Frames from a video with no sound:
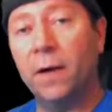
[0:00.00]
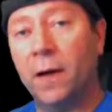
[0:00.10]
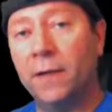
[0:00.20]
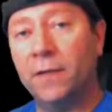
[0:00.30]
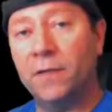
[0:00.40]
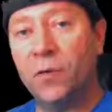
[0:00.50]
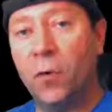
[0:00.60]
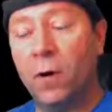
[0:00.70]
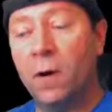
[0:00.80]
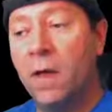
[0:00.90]
audience
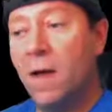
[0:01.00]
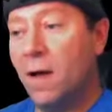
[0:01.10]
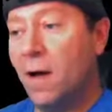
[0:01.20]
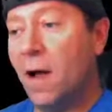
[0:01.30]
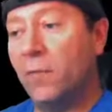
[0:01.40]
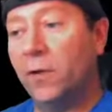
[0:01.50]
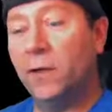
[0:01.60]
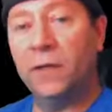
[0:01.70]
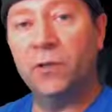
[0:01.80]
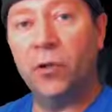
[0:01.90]
score. I
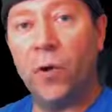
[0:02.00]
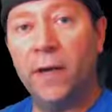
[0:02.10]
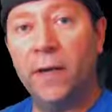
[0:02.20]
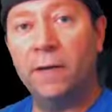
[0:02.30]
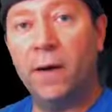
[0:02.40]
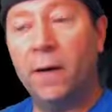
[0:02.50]
really enjoyed it.